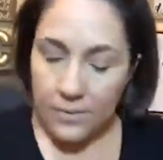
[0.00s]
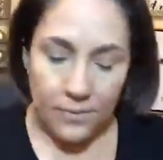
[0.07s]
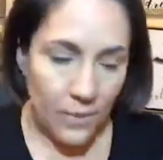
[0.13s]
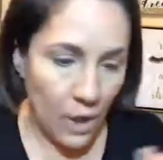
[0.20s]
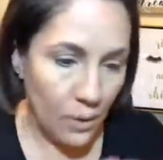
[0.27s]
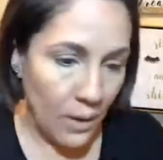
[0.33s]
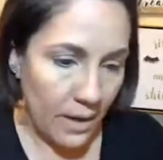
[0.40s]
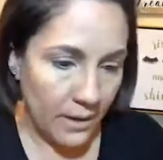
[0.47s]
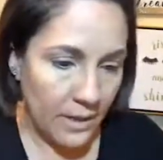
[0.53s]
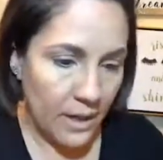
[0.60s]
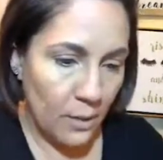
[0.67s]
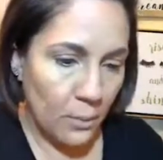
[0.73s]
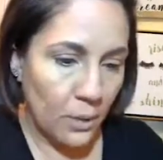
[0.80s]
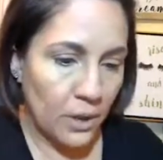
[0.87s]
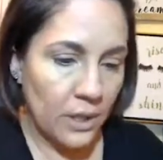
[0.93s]
All right, now
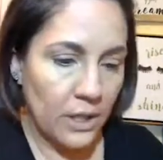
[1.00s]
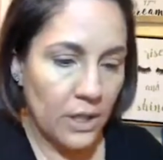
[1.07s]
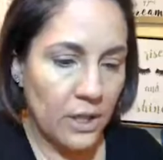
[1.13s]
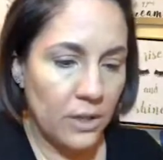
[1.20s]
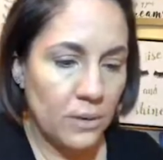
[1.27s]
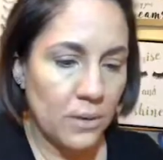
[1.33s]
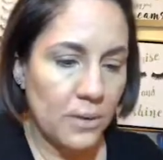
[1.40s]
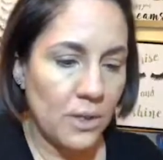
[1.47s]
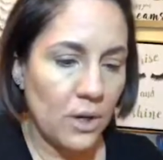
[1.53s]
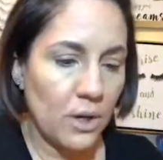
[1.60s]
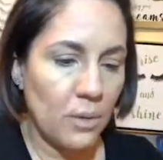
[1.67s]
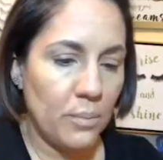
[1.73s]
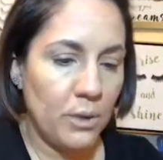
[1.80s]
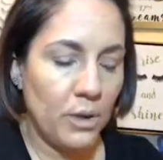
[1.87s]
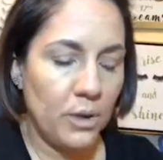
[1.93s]
we're gonna use our
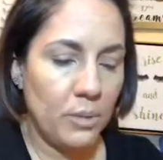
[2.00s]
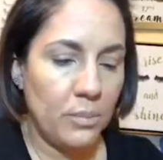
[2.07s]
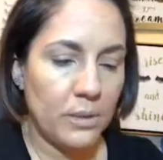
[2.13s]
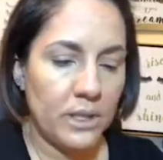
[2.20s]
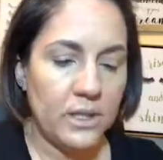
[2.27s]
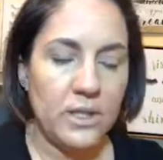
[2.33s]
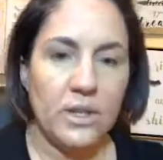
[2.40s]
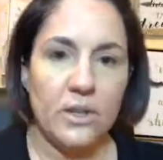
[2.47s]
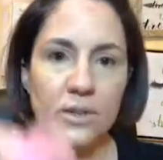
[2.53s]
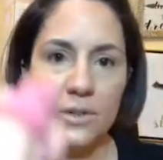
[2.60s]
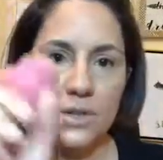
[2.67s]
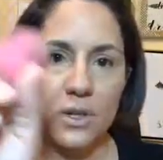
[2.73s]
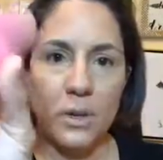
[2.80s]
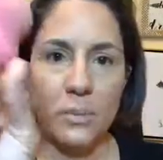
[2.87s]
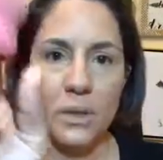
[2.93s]
beauty blender.
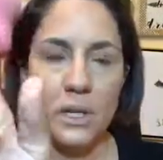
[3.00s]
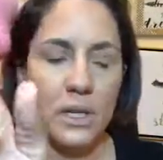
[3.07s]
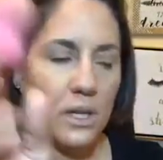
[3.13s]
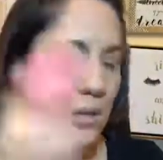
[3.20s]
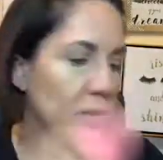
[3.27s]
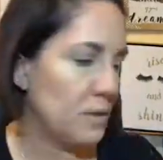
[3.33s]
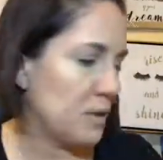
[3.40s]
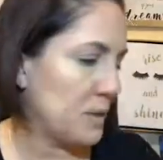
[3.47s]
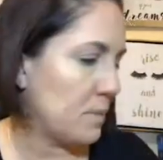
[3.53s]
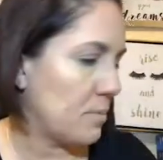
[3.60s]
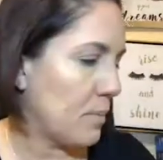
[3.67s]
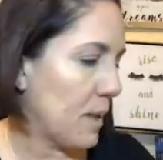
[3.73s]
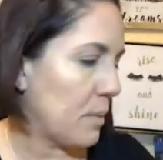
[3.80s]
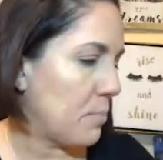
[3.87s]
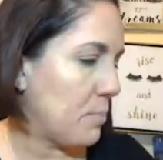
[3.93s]
So I'm gonna use
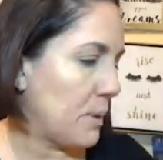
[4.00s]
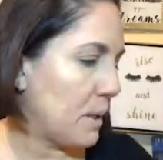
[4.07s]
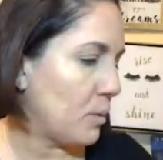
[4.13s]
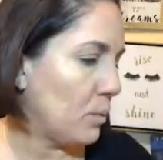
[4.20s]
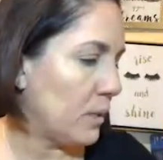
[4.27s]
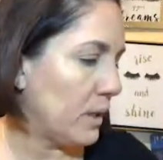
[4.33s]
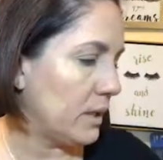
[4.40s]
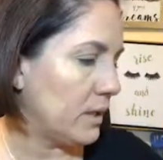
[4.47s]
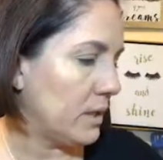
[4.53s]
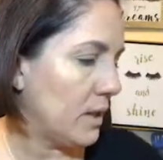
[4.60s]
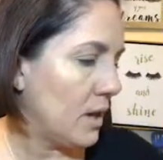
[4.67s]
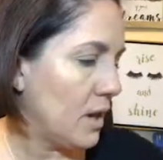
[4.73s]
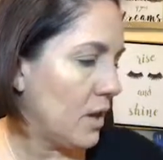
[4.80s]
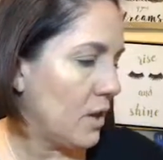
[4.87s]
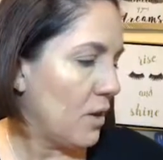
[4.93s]
my big one
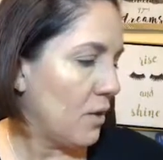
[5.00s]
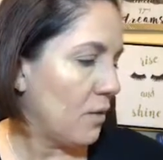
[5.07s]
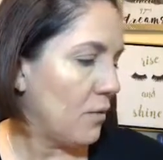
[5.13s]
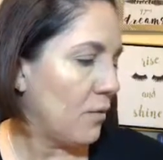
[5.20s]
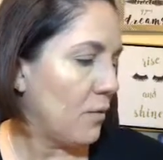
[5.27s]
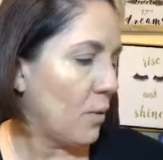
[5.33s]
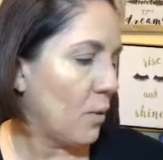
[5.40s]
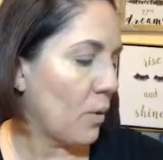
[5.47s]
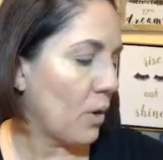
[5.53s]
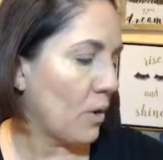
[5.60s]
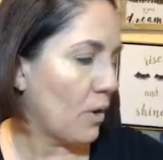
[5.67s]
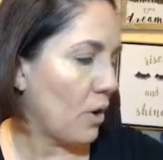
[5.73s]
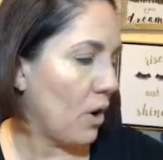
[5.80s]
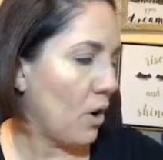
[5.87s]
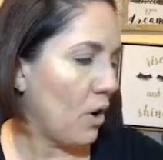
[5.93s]

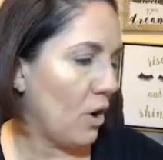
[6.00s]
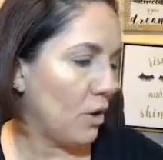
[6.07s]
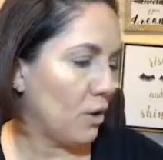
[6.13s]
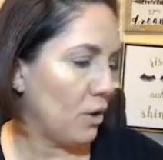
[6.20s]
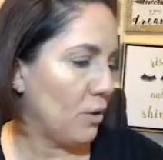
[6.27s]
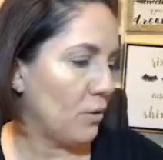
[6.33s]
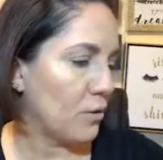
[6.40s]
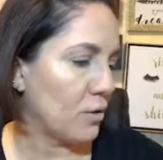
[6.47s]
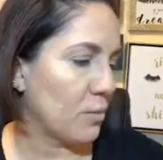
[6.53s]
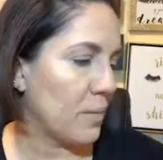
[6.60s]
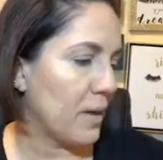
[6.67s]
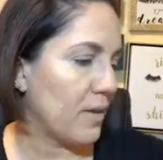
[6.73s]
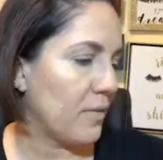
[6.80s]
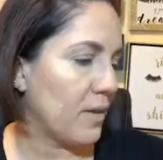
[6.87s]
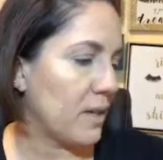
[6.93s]
for all over
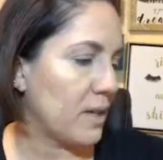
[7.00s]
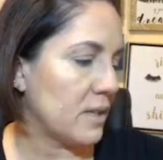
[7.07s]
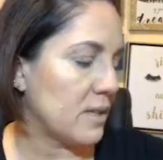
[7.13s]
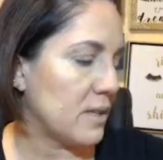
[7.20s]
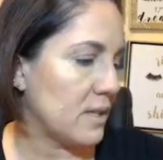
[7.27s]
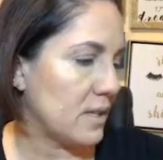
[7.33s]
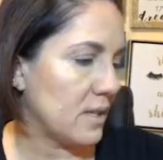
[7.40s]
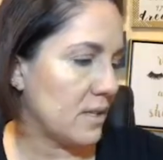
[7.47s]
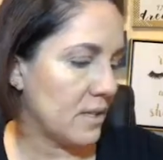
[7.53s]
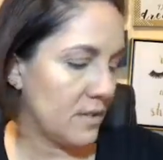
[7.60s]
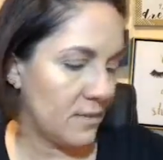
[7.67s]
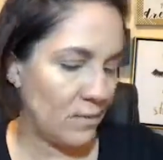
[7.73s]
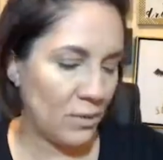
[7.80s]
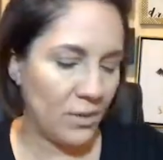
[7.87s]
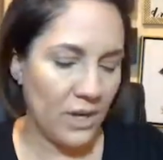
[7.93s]
my face.
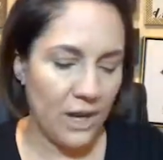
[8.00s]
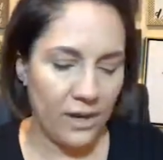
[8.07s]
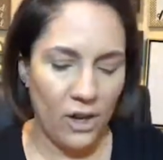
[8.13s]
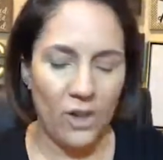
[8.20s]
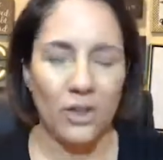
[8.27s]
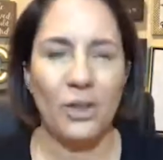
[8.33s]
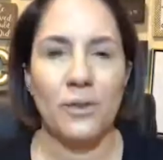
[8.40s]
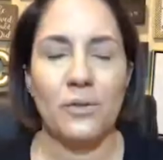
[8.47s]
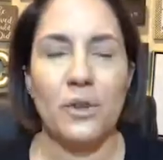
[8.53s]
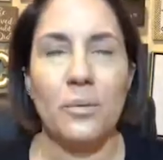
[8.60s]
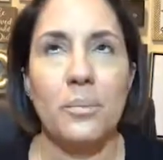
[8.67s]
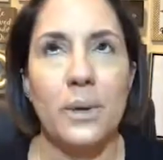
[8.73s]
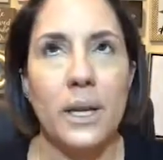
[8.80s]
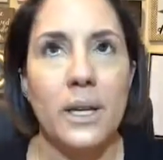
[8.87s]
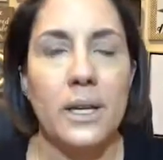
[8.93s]
Well, not all over,
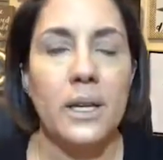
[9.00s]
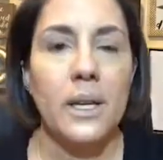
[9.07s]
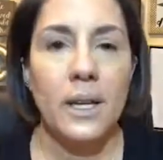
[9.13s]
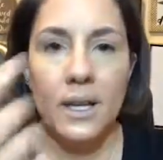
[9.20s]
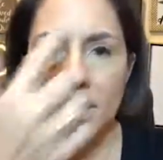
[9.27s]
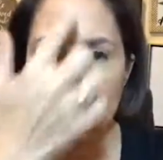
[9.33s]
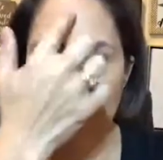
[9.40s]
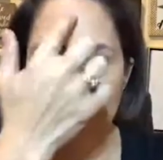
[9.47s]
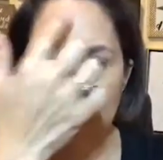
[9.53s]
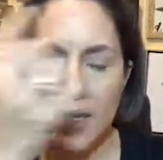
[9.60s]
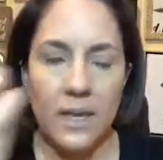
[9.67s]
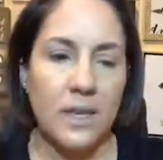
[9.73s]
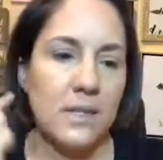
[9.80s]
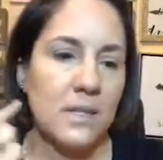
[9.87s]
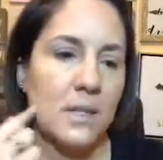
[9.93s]
but
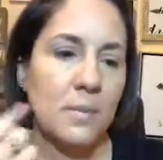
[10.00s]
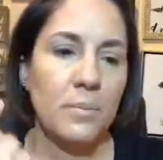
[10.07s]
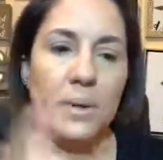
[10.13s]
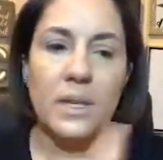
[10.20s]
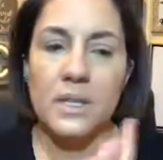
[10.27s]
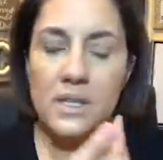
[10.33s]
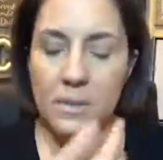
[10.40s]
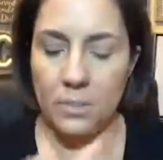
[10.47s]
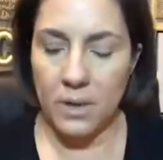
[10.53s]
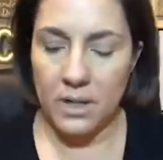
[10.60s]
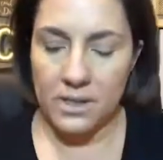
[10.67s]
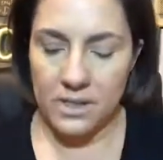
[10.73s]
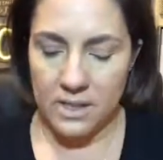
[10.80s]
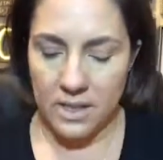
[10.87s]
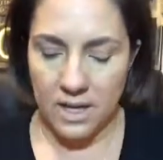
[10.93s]
these big
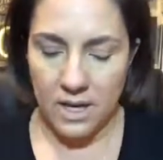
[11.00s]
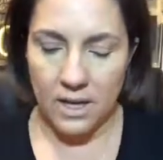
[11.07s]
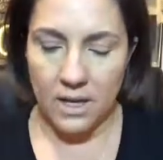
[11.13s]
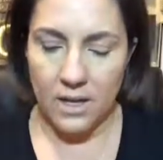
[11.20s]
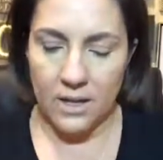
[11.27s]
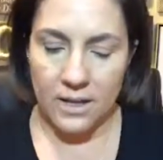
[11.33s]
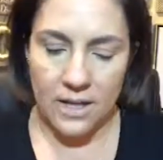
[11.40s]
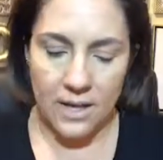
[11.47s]
spots that I got.